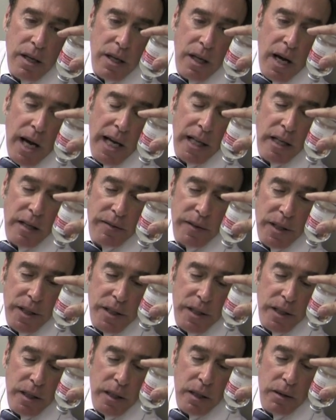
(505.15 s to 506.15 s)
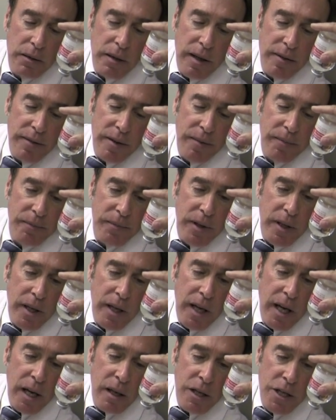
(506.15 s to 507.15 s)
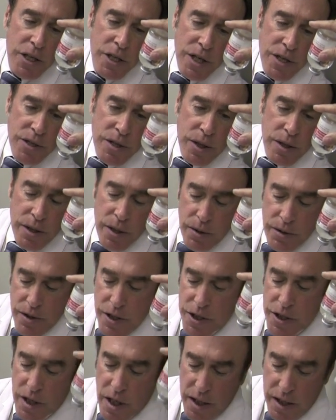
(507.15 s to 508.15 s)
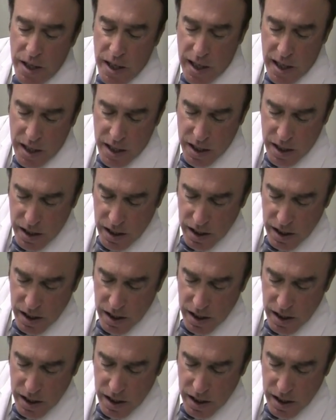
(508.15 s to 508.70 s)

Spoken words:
high level and the low level, and adjust our dosage on that.